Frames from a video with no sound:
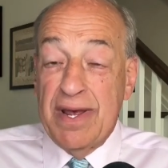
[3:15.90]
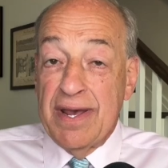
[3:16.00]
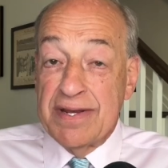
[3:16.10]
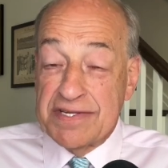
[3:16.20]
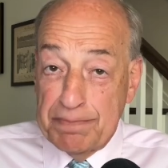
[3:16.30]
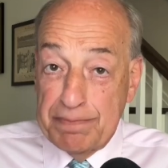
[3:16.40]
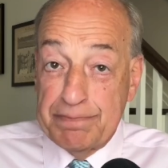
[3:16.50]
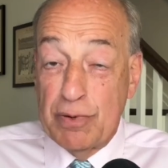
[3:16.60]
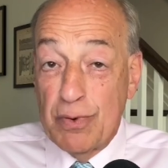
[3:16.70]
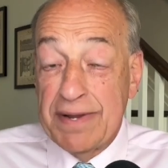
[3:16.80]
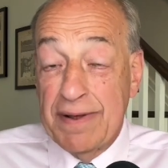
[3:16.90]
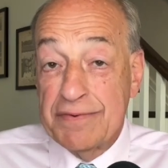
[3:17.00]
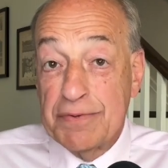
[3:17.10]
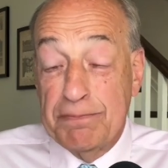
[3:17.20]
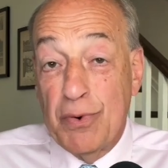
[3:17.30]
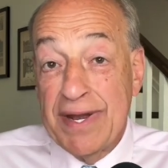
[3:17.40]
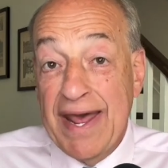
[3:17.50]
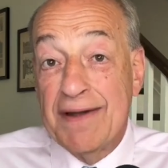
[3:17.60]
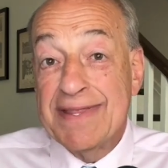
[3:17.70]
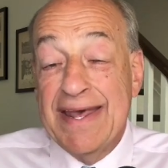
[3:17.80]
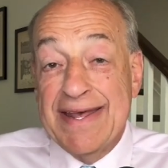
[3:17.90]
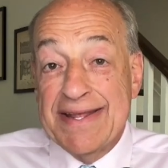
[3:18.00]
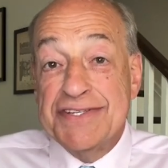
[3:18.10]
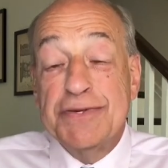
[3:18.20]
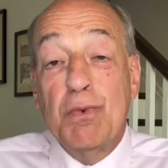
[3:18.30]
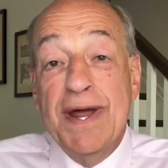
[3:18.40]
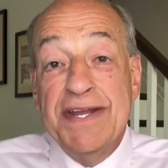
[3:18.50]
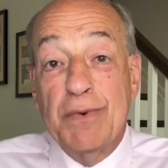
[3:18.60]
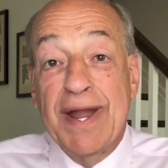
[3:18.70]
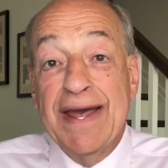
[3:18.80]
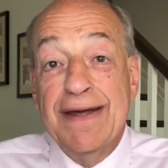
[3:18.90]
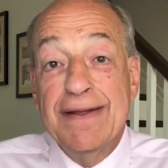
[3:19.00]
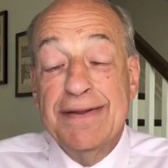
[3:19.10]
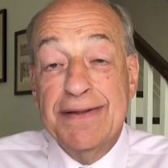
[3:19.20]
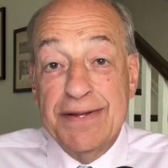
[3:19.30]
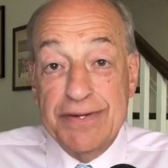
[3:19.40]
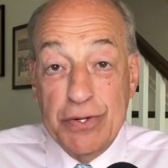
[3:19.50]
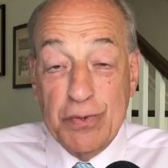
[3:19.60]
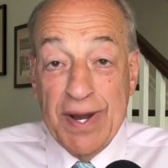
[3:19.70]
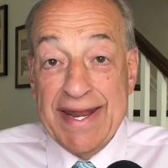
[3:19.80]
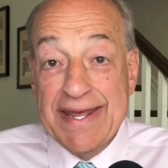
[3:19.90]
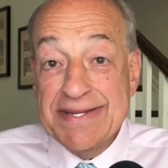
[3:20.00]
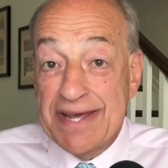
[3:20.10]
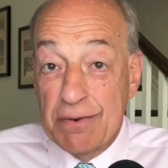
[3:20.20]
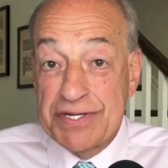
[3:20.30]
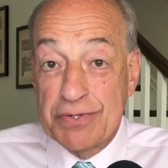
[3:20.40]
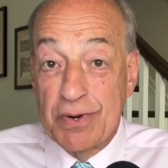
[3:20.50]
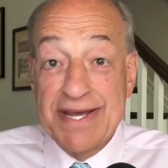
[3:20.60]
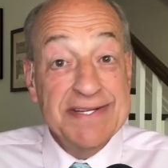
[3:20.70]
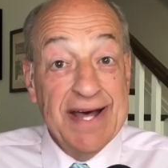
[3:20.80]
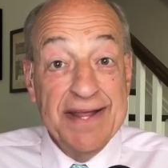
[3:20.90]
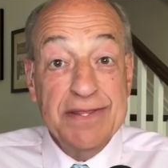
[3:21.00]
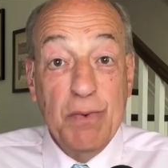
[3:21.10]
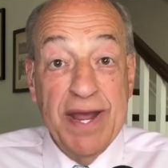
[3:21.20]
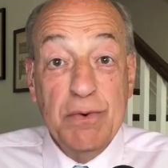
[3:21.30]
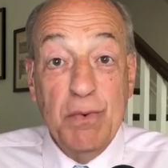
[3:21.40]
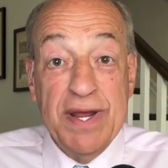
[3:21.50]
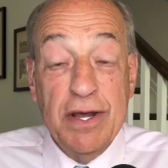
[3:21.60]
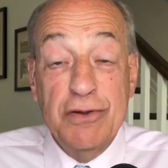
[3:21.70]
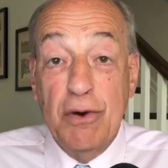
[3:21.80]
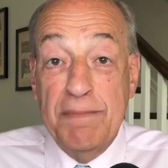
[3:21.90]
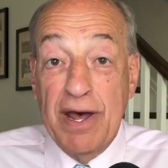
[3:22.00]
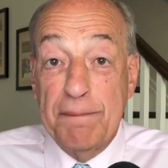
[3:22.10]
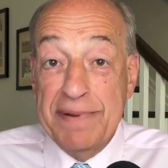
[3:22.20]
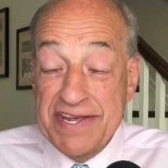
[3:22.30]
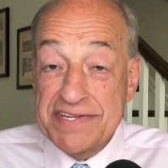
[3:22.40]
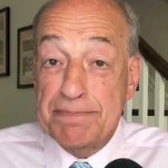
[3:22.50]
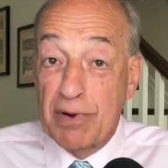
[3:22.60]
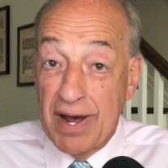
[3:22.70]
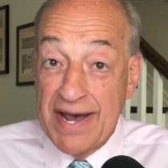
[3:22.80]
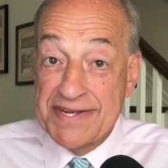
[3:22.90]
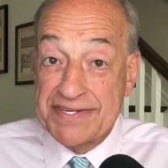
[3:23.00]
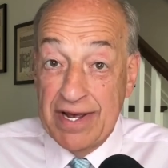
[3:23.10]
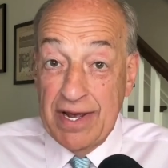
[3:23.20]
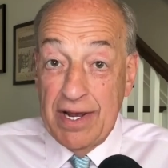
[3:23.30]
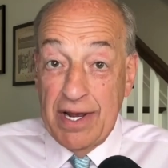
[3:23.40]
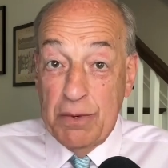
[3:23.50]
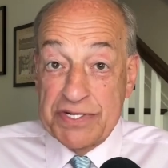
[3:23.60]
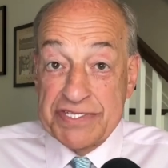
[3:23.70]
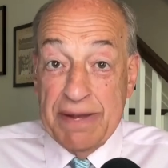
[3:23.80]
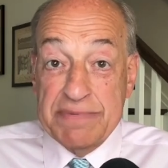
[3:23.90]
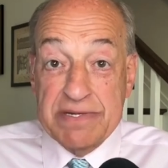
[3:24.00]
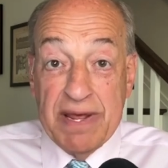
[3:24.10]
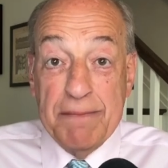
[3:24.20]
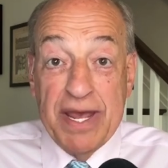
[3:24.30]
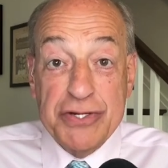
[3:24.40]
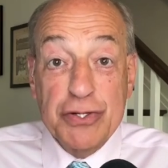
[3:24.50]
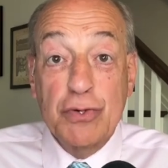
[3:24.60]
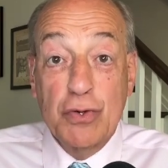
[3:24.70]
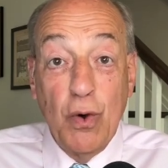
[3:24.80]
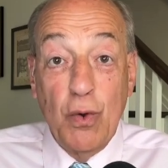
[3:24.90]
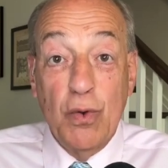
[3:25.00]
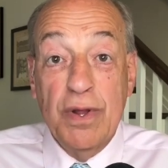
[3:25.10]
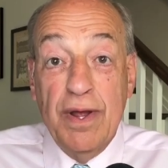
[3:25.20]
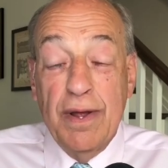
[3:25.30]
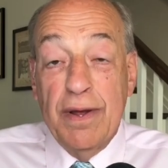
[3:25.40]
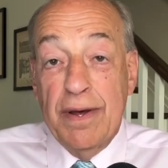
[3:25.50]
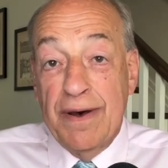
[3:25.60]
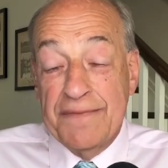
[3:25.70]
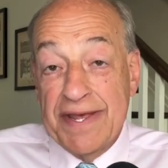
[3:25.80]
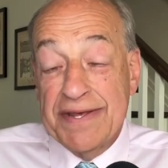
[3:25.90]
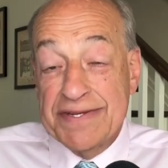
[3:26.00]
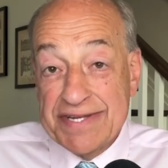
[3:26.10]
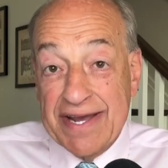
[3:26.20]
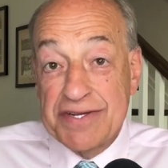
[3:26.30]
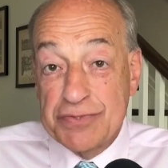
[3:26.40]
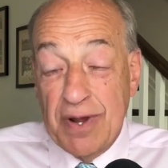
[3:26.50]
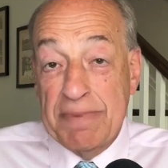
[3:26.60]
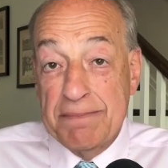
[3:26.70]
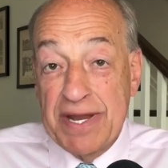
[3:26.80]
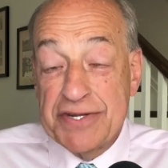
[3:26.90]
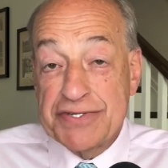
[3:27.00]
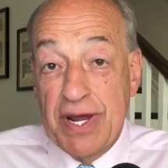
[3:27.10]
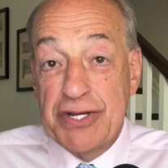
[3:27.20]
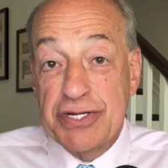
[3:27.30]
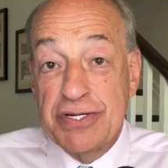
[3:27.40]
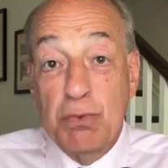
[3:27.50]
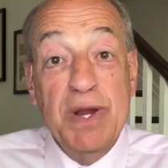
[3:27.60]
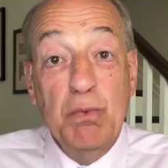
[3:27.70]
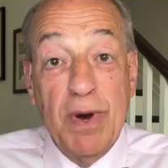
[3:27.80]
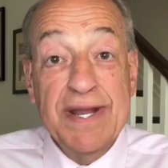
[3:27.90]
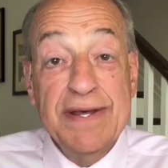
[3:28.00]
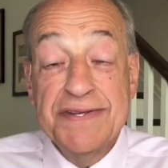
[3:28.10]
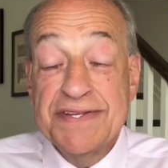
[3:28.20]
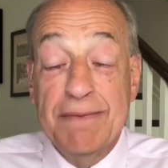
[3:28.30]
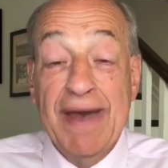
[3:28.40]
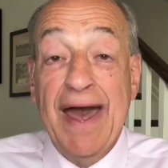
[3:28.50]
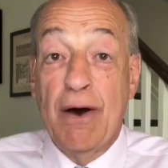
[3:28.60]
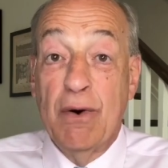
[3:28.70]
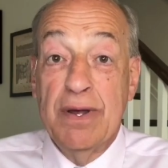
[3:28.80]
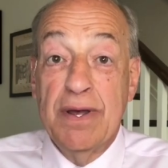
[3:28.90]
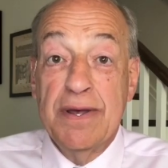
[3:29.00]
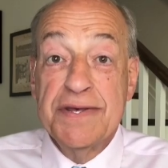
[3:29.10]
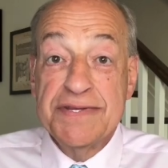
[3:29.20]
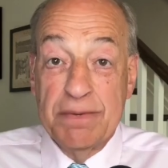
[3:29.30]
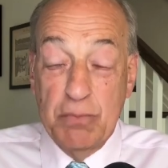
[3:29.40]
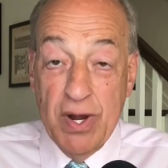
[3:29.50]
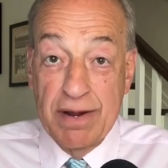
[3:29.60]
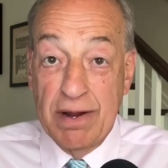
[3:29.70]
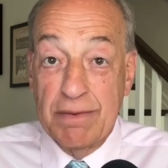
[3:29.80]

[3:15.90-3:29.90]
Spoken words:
And it should point out that surrendering Ukrainian territory is not the way to win a Nobel Peace Prize, which seems to be a major goal of the second Trump administration, to win one somehow, somewhere.